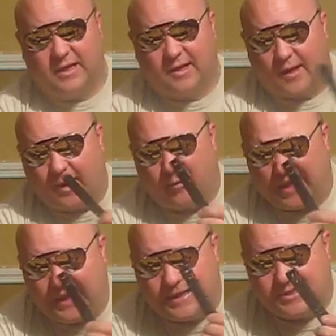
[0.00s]
you know, I would
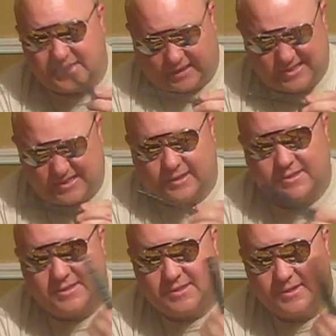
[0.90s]
86
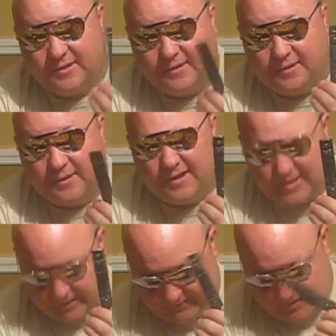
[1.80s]
this.
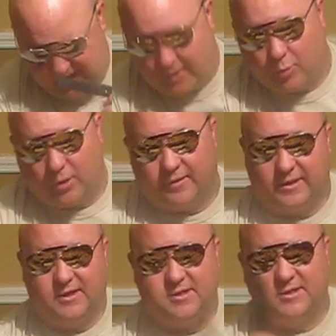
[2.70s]
If you get one of
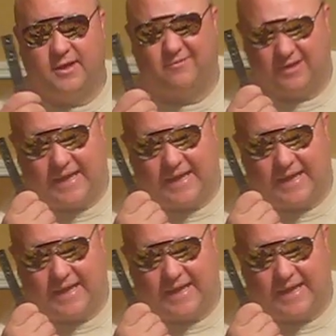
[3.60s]
these, definitely